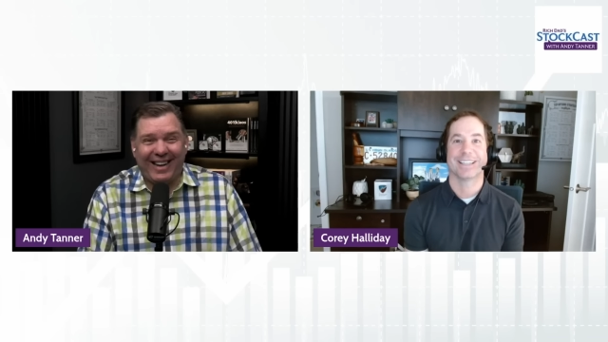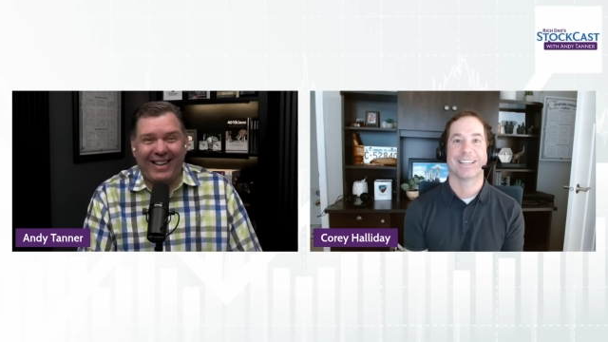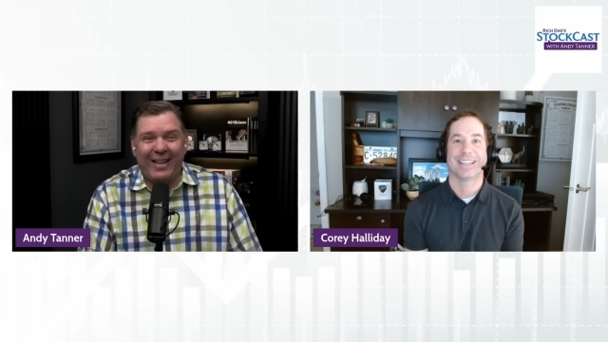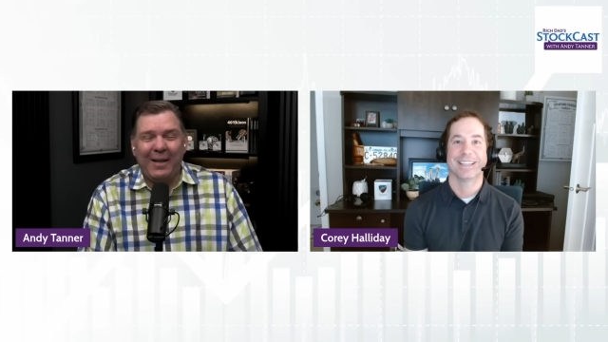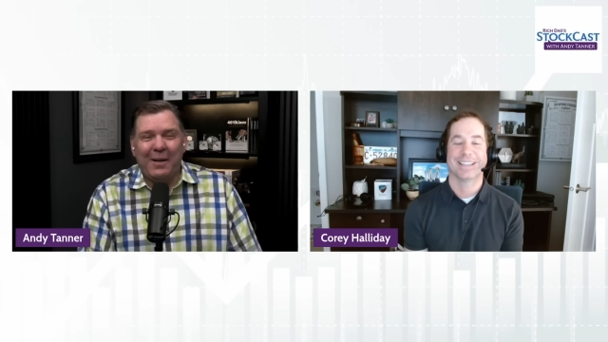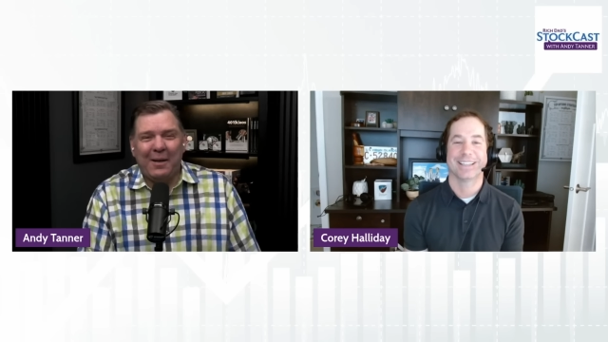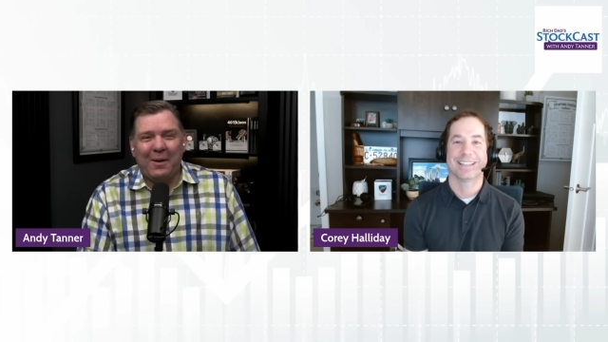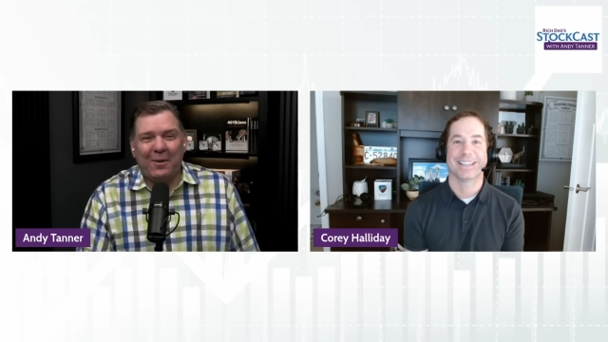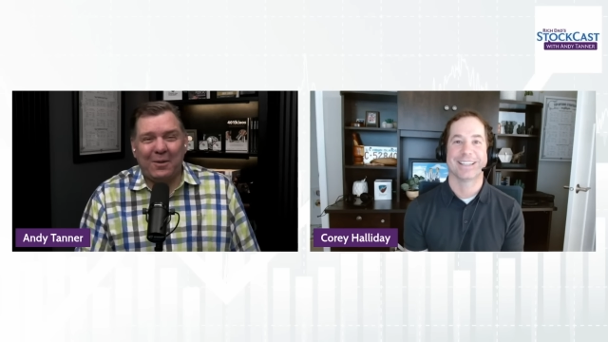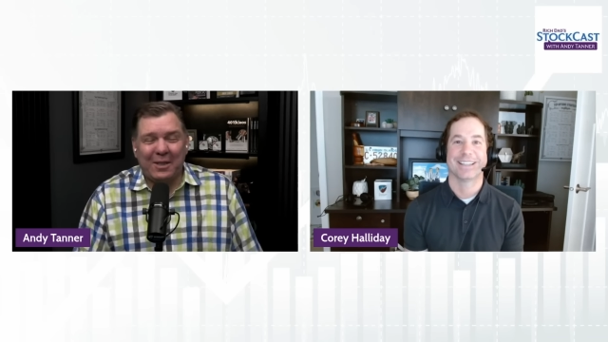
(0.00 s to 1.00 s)
Speaker 1: I, you
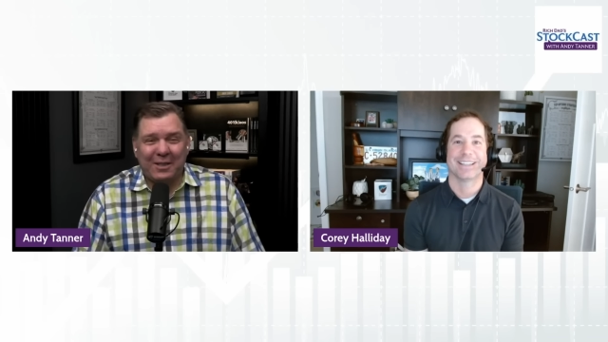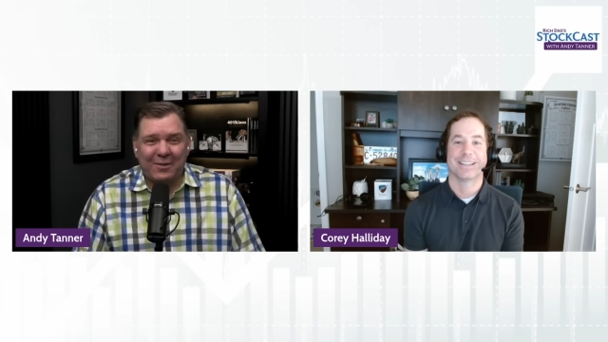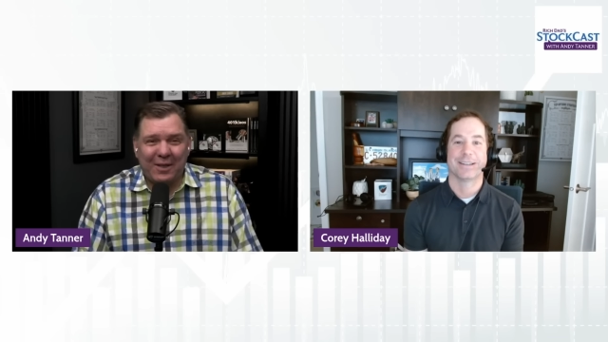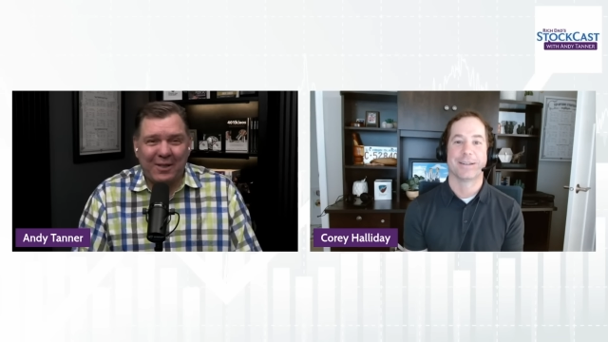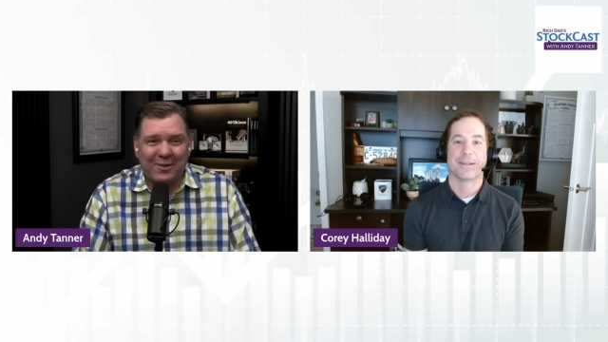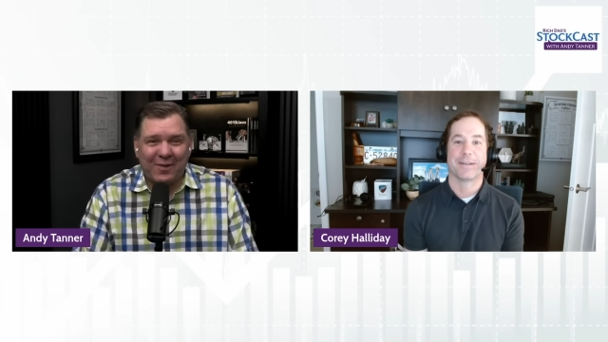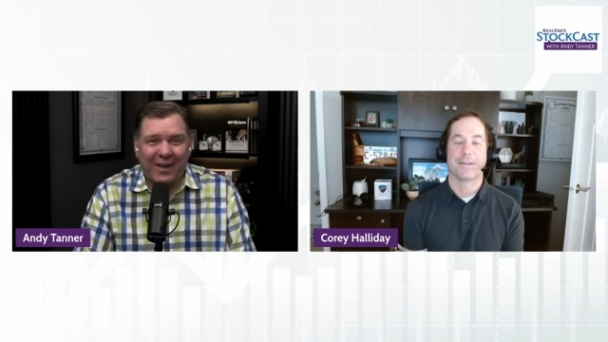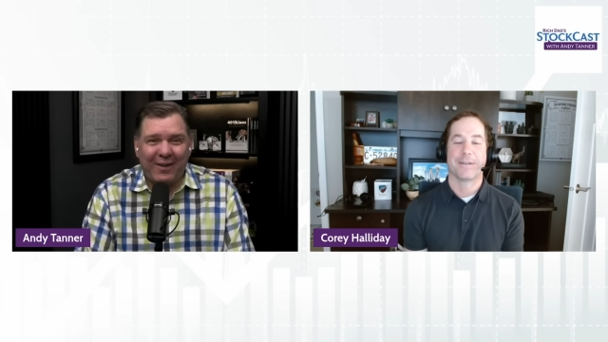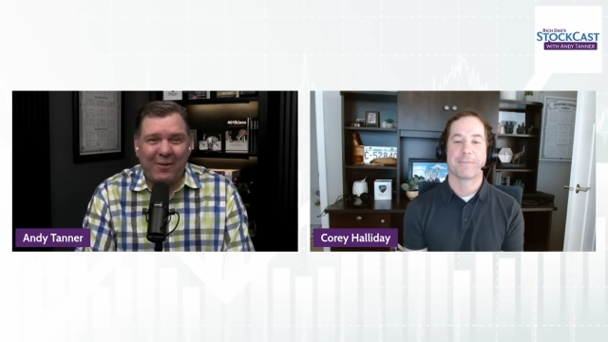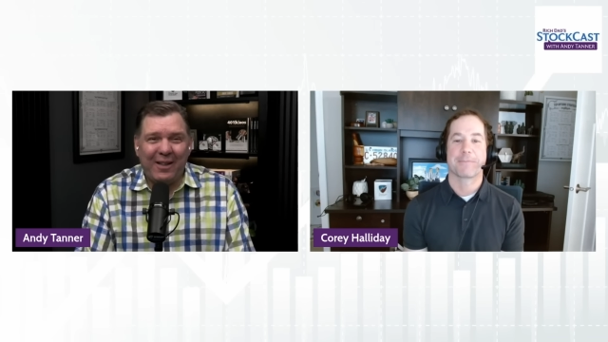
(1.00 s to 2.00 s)
know, it's it's
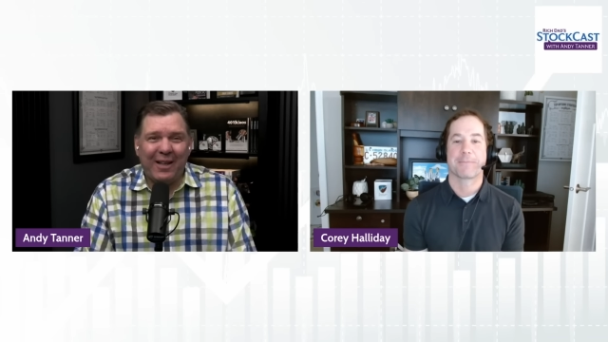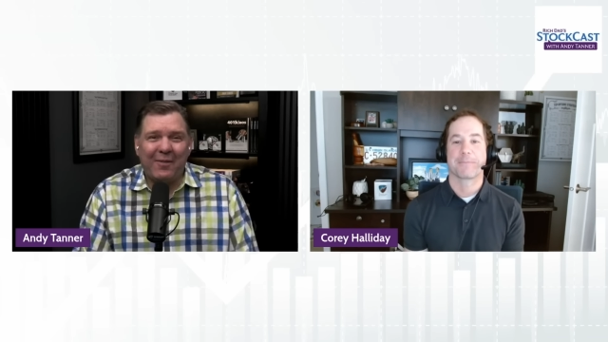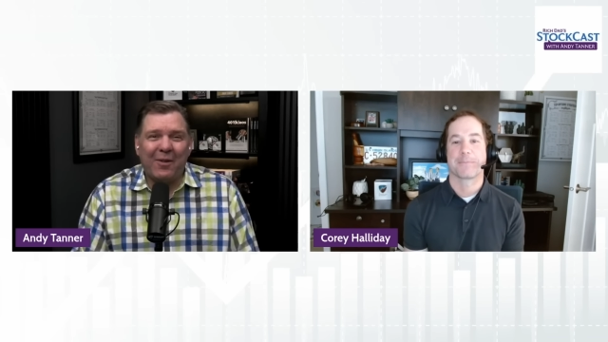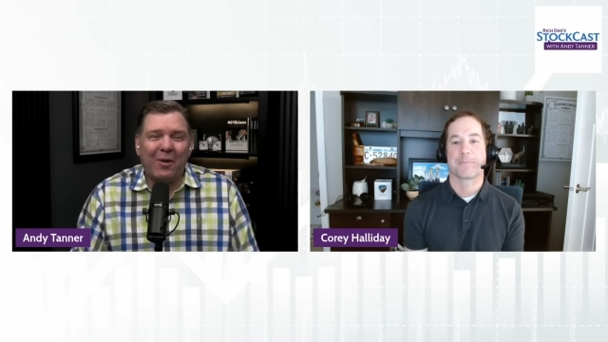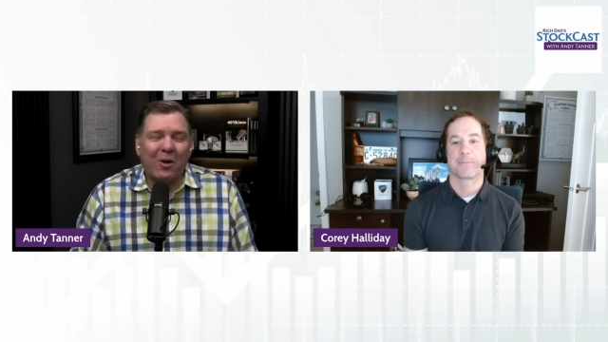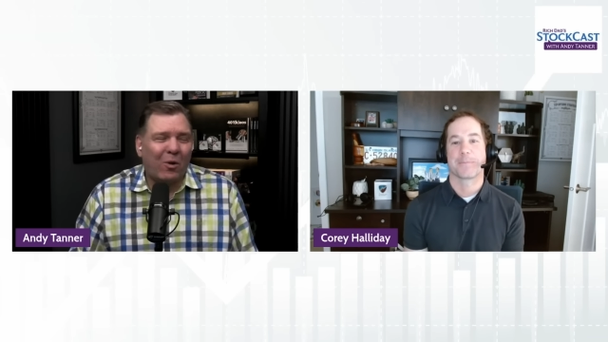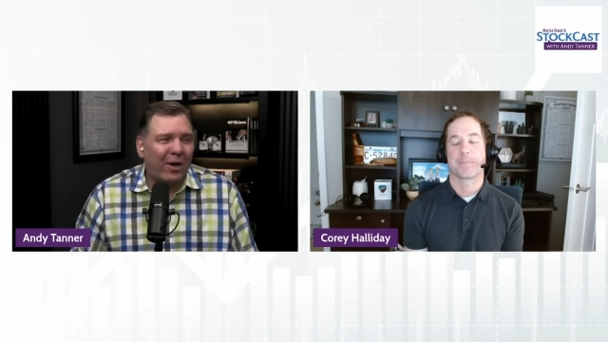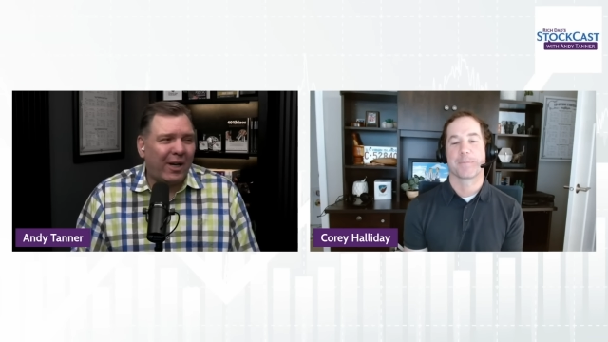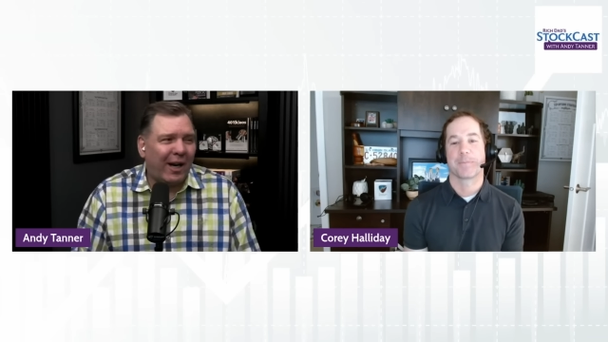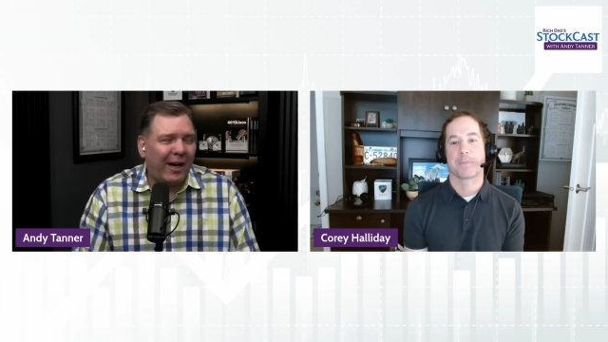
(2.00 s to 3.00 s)
funny. We love
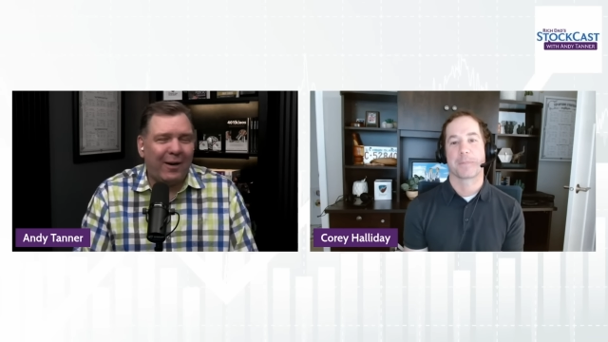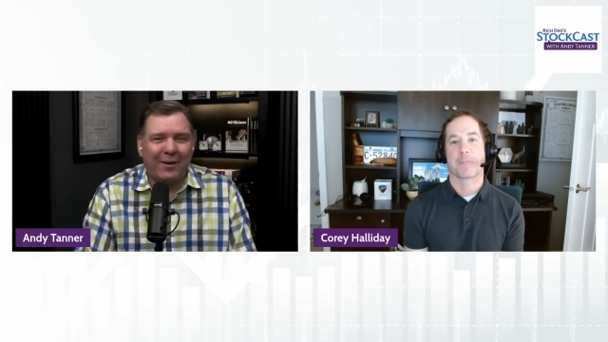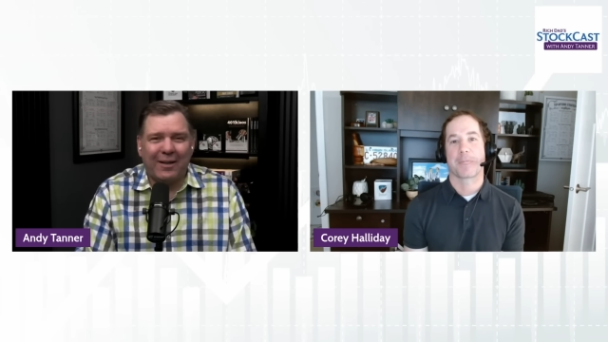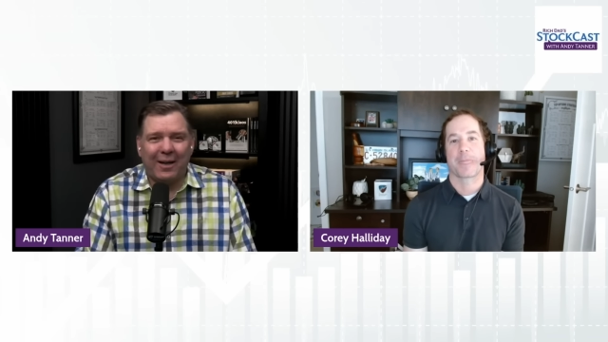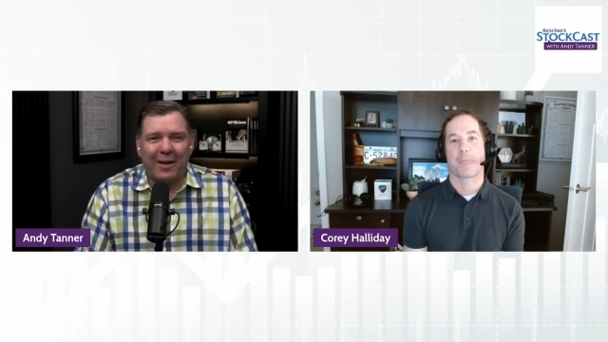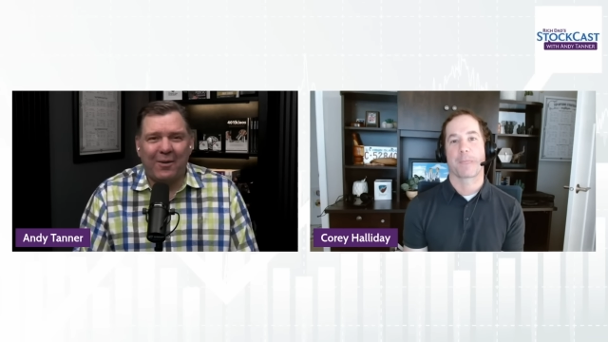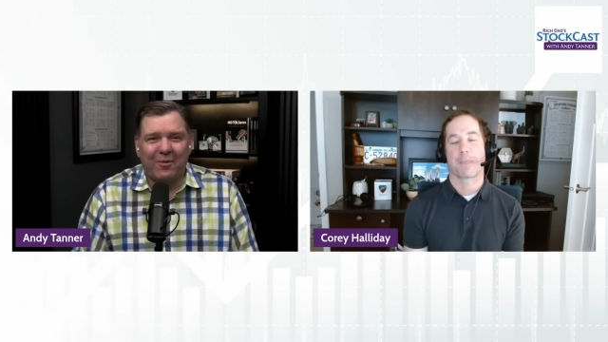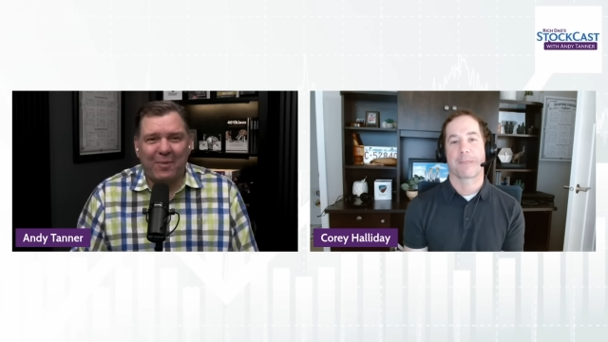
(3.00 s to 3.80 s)
Corey and I are kind of